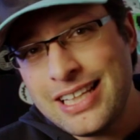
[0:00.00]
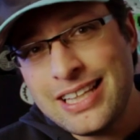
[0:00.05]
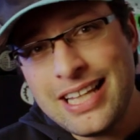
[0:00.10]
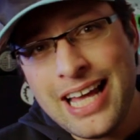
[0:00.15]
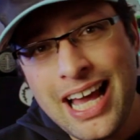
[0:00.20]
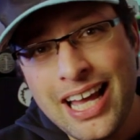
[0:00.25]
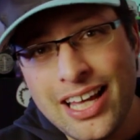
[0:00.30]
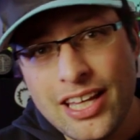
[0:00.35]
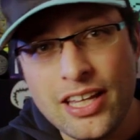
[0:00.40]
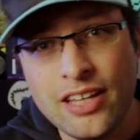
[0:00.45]
in
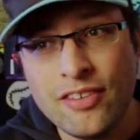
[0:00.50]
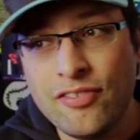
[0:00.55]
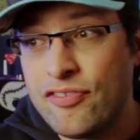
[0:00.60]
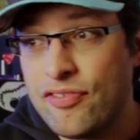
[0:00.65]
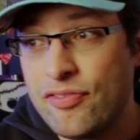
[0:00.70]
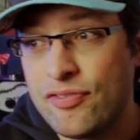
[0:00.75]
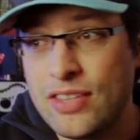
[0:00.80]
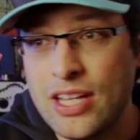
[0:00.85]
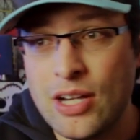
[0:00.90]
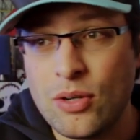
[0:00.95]
that,
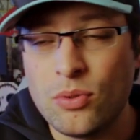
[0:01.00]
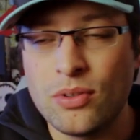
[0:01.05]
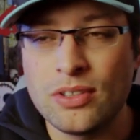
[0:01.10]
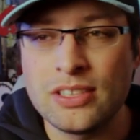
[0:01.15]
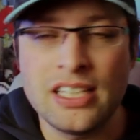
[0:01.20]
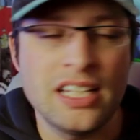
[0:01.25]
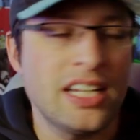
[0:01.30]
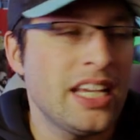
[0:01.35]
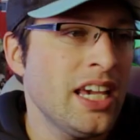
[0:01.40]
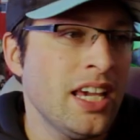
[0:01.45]
if there
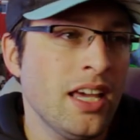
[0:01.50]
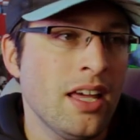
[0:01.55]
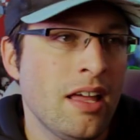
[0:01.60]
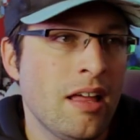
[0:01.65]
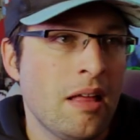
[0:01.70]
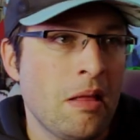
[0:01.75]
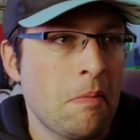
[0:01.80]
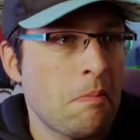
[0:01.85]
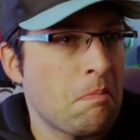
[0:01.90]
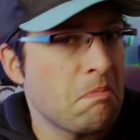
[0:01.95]
was any.
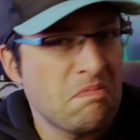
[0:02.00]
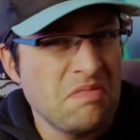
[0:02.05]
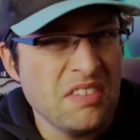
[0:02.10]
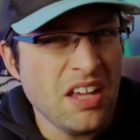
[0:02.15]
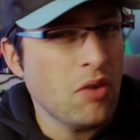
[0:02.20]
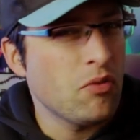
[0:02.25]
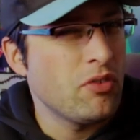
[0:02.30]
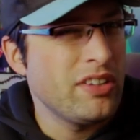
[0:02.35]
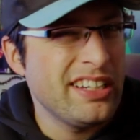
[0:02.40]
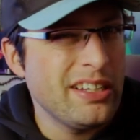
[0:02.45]

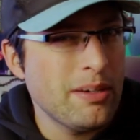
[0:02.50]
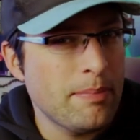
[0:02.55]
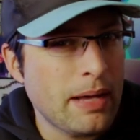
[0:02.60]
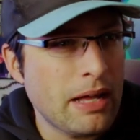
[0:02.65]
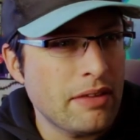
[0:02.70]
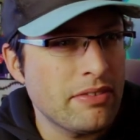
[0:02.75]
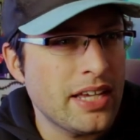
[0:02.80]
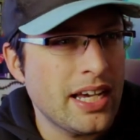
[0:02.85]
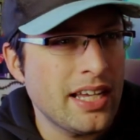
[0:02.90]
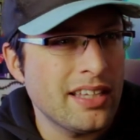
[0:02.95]
Not really
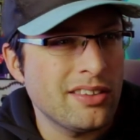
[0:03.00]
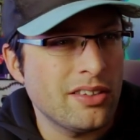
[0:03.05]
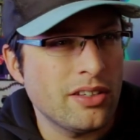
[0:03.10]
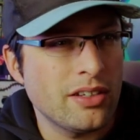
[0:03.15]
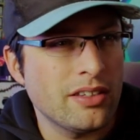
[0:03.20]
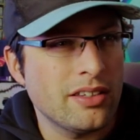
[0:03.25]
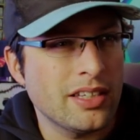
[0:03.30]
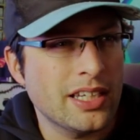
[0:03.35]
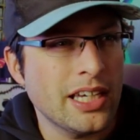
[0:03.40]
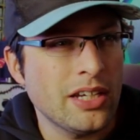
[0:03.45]
about that.
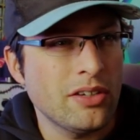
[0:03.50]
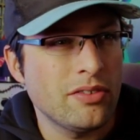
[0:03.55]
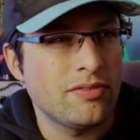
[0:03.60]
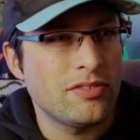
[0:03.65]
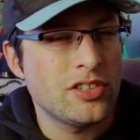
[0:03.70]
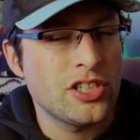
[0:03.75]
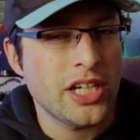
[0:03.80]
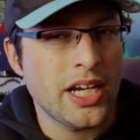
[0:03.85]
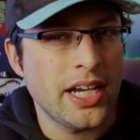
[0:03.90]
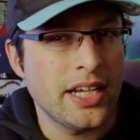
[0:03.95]
The kind
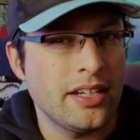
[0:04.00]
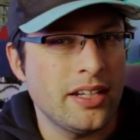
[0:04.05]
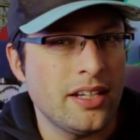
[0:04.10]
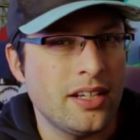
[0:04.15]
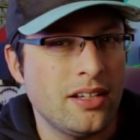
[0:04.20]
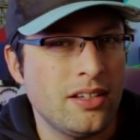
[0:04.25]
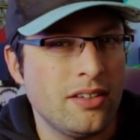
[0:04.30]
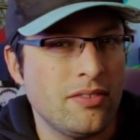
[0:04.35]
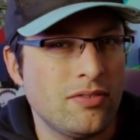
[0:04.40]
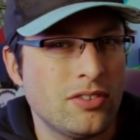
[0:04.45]
of
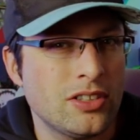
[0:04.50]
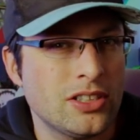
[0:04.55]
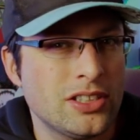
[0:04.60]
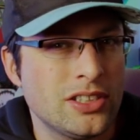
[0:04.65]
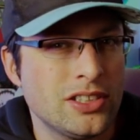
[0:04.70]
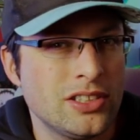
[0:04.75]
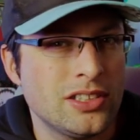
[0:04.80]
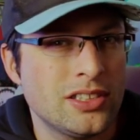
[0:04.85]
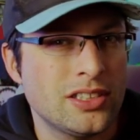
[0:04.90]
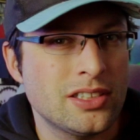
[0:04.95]
China
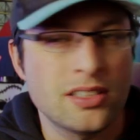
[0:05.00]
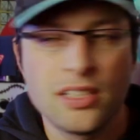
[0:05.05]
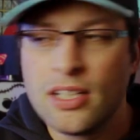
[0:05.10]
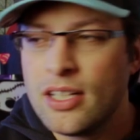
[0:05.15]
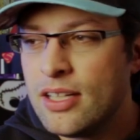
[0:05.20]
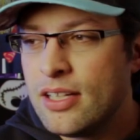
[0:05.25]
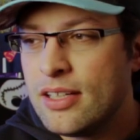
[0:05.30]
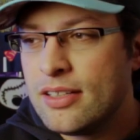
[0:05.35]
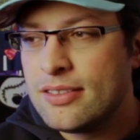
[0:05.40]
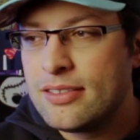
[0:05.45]
versus
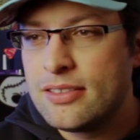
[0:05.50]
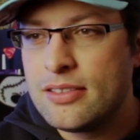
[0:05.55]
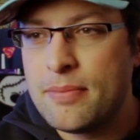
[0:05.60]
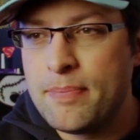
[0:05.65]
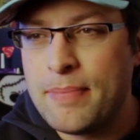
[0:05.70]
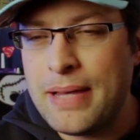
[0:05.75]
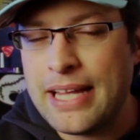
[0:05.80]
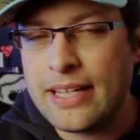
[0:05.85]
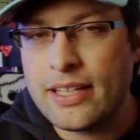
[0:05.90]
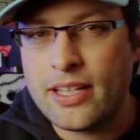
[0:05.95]

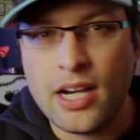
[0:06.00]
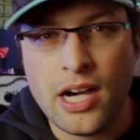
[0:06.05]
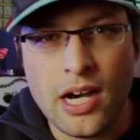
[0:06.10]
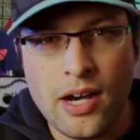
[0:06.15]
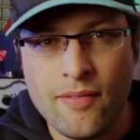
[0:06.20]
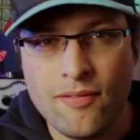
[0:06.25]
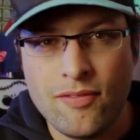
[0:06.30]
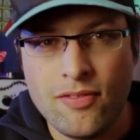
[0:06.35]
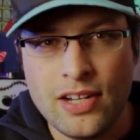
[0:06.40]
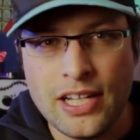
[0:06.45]
Tibet
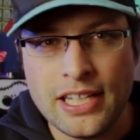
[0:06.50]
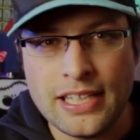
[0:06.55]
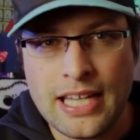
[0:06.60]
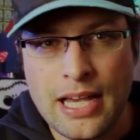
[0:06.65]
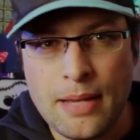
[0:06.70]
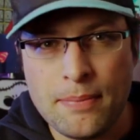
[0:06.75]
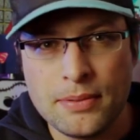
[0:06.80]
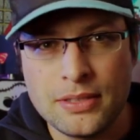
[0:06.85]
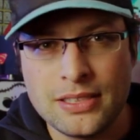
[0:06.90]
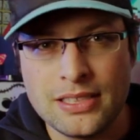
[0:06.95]
conflict
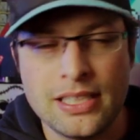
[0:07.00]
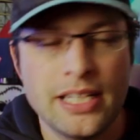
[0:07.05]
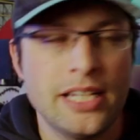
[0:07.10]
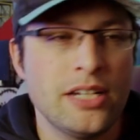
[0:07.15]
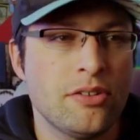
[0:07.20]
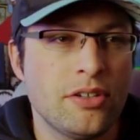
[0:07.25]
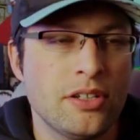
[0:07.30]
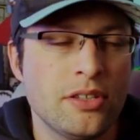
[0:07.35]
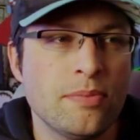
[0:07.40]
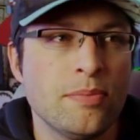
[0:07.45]
happens
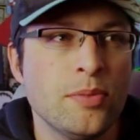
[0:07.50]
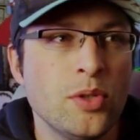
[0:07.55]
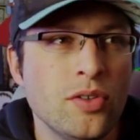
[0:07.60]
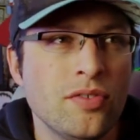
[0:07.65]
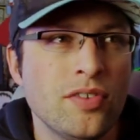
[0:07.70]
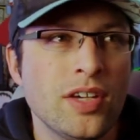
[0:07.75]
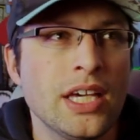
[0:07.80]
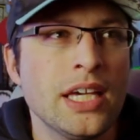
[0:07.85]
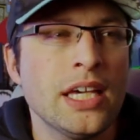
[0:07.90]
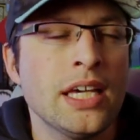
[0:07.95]
later in the
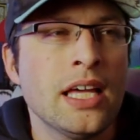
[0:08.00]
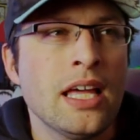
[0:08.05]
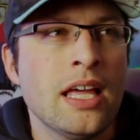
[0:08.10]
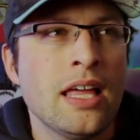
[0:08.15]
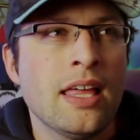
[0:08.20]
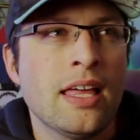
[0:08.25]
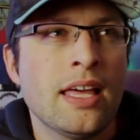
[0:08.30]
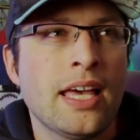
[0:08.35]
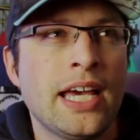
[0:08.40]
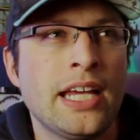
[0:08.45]
movie,
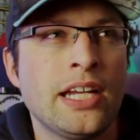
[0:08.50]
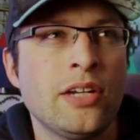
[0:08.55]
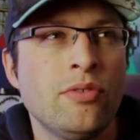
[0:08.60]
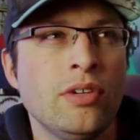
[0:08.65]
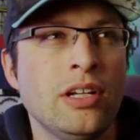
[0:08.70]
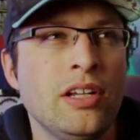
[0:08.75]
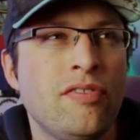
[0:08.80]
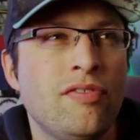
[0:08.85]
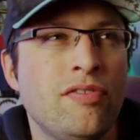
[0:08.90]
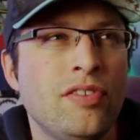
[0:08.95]
and it
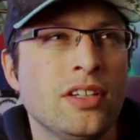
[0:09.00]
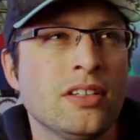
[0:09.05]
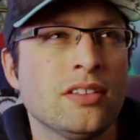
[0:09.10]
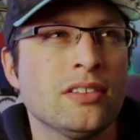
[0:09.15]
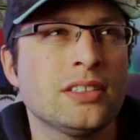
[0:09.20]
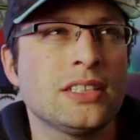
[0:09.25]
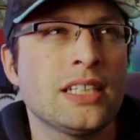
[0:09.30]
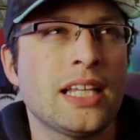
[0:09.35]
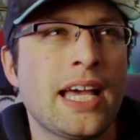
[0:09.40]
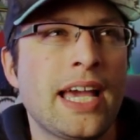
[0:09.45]
really
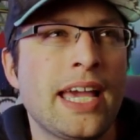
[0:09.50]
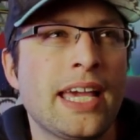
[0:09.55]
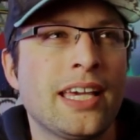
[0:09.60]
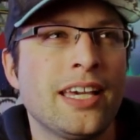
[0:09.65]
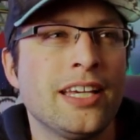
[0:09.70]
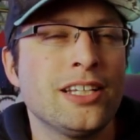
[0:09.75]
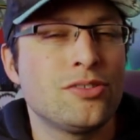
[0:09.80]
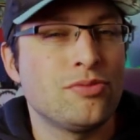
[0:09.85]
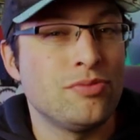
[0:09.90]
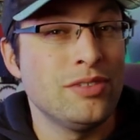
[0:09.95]
feels like
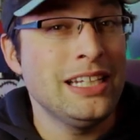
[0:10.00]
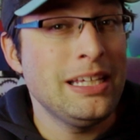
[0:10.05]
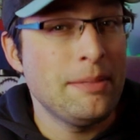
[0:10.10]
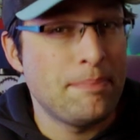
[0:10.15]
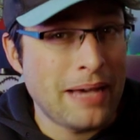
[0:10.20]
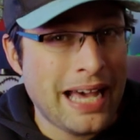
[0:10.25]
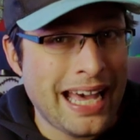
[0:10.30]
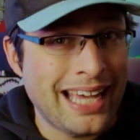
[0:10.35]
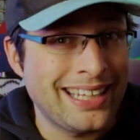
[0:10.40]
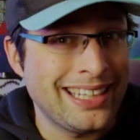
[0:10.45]
it's really
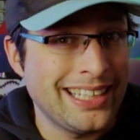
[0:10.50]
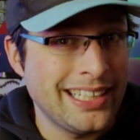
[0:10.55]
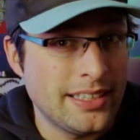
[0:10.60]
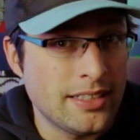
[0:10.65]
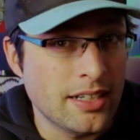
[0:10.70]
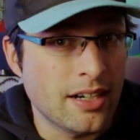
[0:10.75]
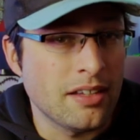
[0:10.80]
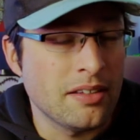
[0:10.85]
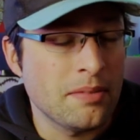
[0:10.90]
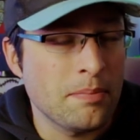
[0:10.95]
badly
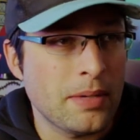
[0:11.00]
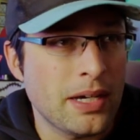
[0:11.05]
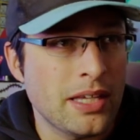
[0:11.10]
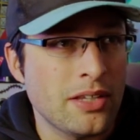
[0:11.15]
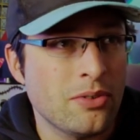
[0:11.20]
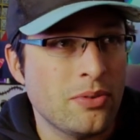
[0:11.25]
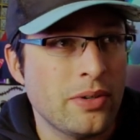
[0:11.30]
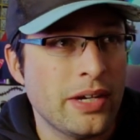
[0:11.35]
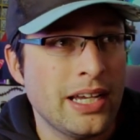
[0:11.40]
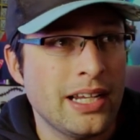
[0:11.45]
done, by
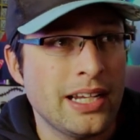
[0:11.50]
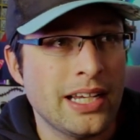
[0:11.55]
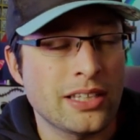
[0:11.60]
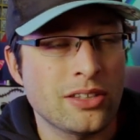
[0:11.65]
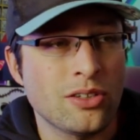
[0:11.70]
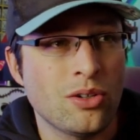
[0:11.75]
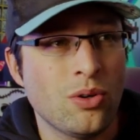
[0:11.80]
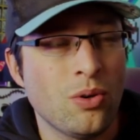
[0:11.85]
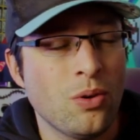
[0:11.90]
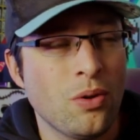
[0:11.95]
the way.
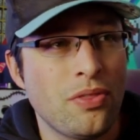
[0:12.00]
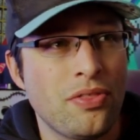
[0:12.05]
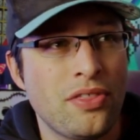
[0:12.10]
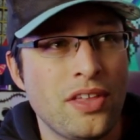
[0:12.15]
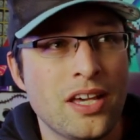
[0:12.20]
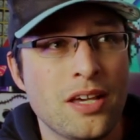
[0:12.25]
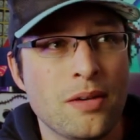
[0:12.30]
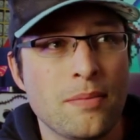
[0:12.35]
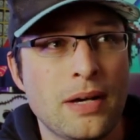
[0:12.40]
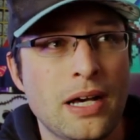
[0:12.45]
Like, the whole
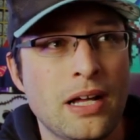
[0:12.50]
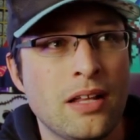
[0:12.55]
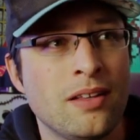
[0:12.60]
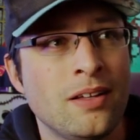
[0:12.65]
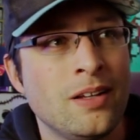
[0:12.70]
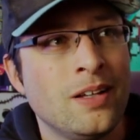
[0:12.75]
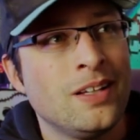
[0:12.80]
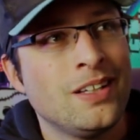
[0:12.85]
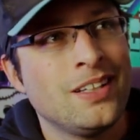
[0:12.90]
thing about,